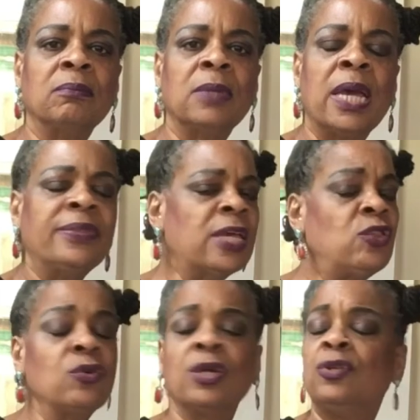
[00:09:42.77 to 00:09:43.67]
that
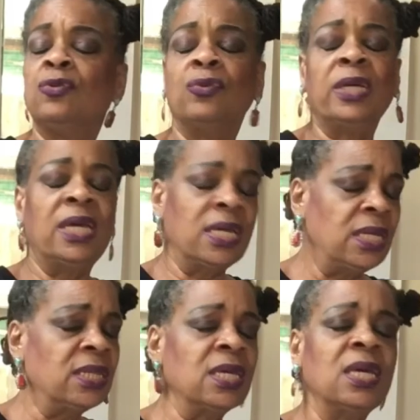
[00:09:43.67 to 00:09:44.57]
you can do
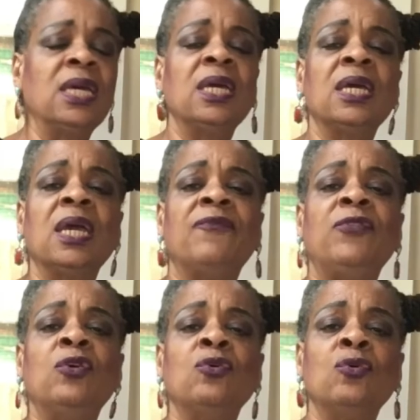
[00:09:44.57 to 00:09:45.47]
anything if
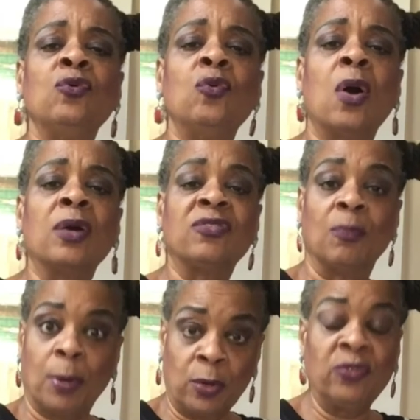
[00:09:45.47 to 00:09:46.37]
you are
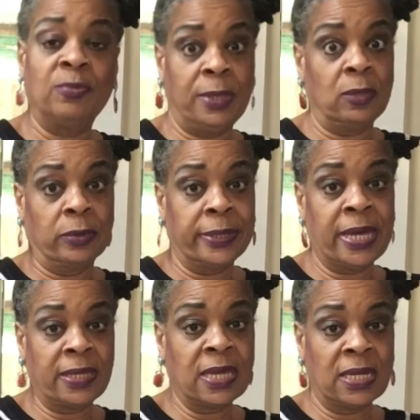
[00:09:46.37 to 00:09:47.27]
supposed to be doing
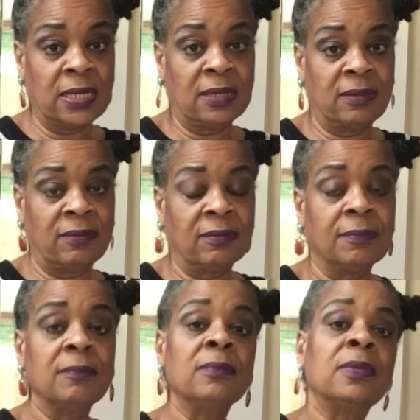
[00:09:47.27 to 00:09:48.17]
that, that is,
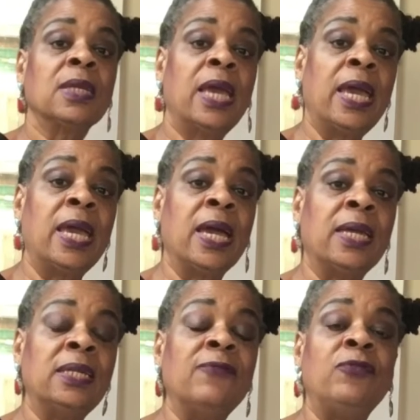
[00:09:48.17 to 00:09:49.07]

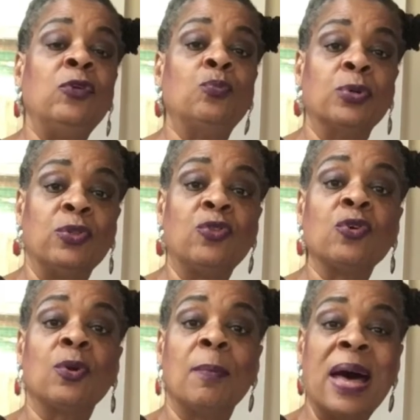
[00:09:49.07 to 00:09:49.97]
and if you put
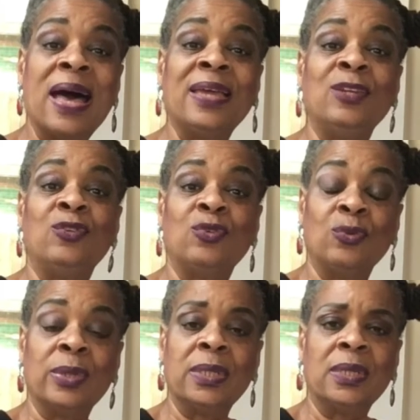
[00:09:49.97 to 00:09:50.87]
your mind
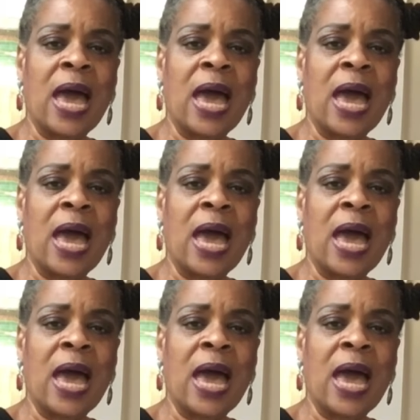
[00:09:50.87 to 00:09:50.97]
to it.